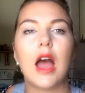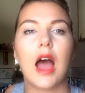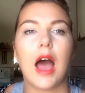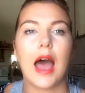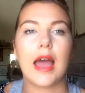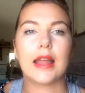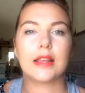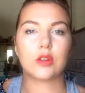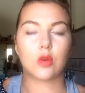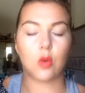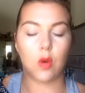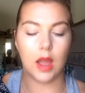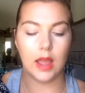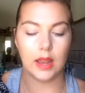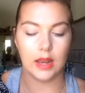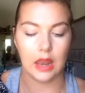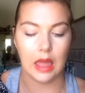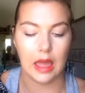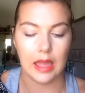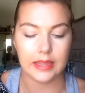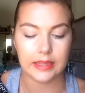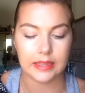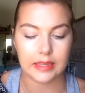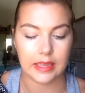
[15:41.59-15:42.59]
I'd quite
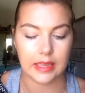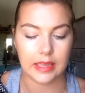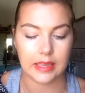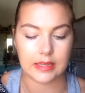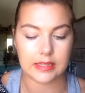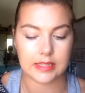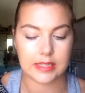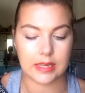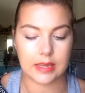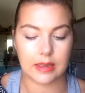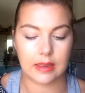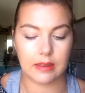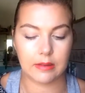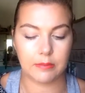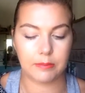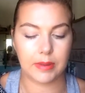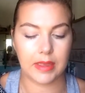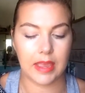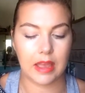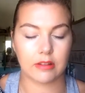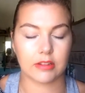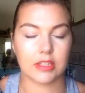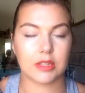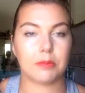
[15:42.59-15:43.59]
like it to
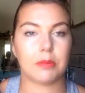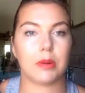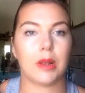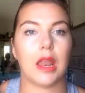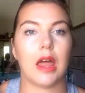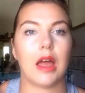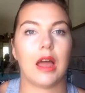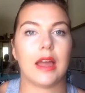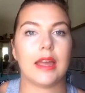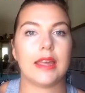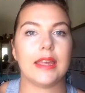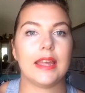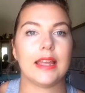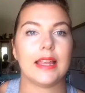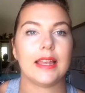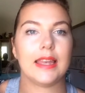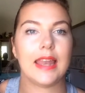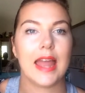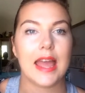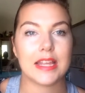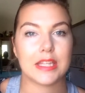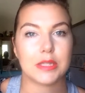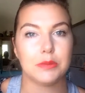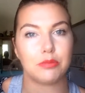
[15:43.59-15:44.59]
be able to apply
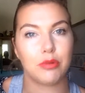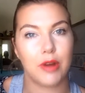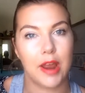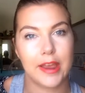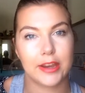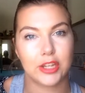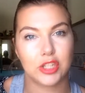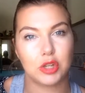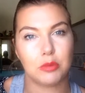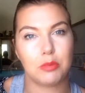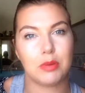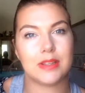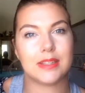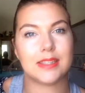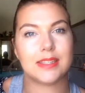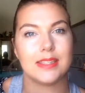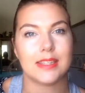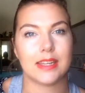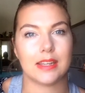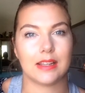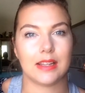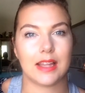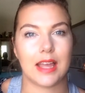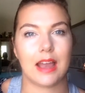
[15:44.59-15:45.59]
less pressure but
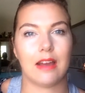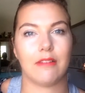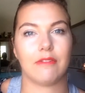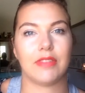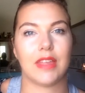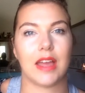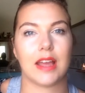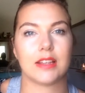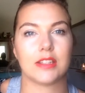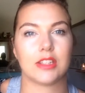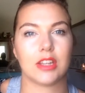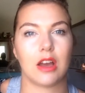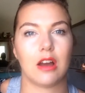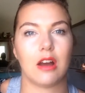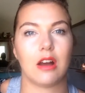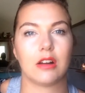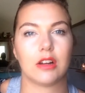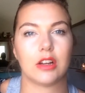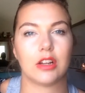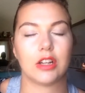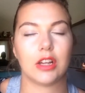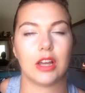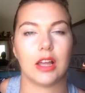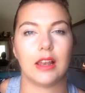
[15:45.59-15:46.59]
still have that
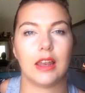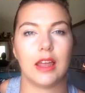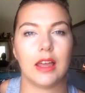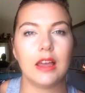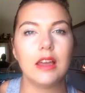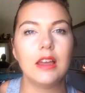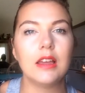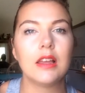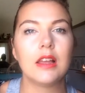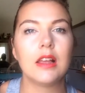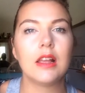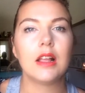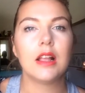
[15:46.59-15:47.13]
dark colour.